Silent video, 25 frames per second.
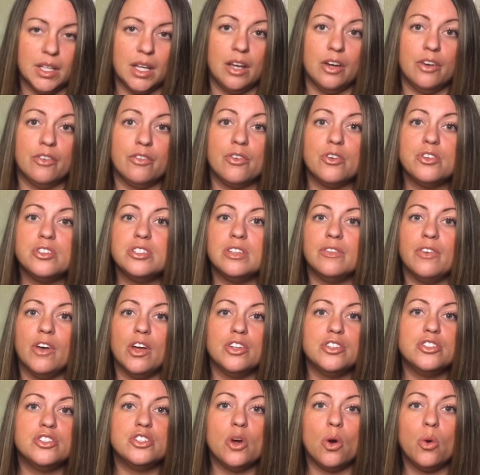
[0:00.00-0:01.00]
First of all,
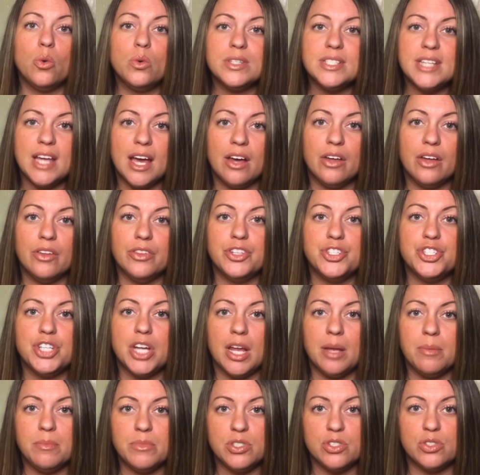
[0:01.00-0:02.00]
don't tell the shame
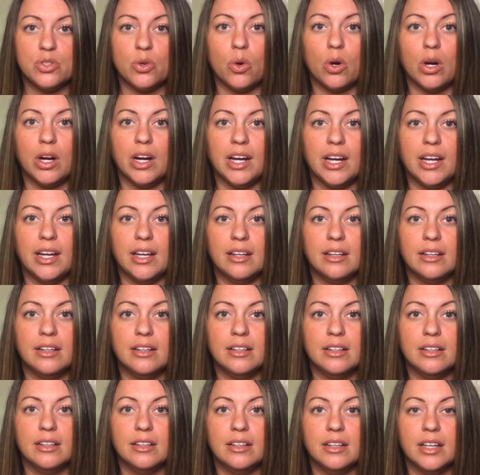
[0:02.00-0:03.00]
story.
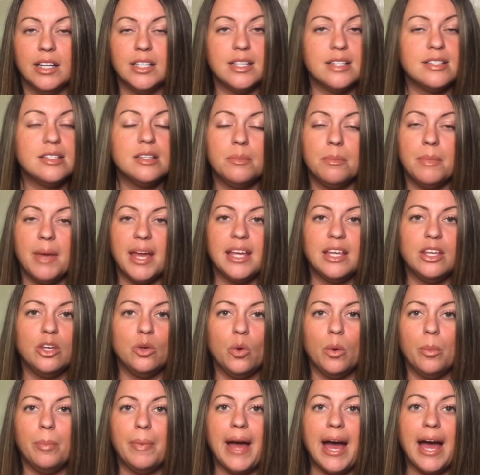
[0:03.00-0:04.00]
It doesn't make you a
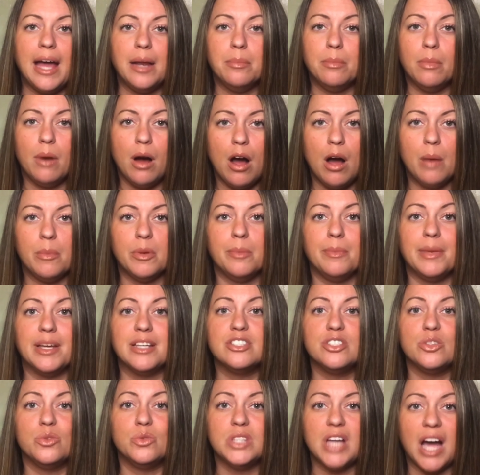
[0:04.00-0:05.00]
bad mom, it makes you
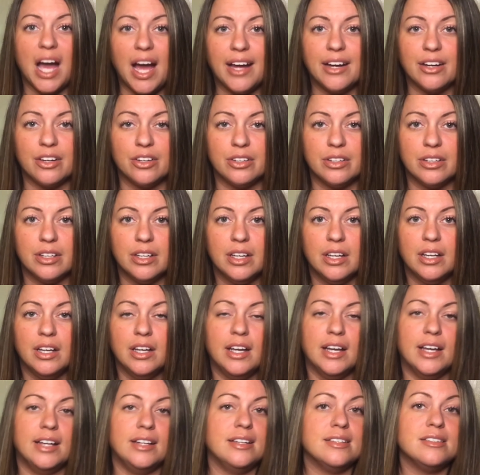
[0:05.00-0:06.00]
tired.
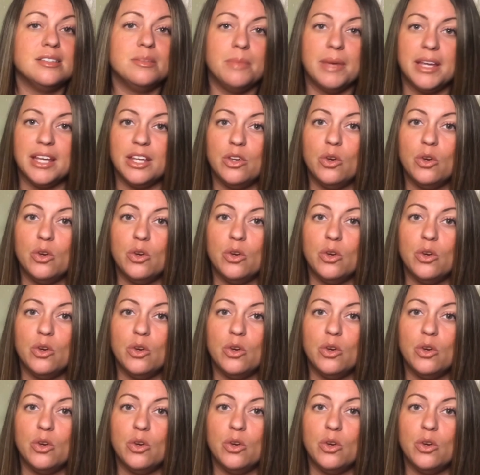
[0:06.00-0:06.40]
It doesn't make you a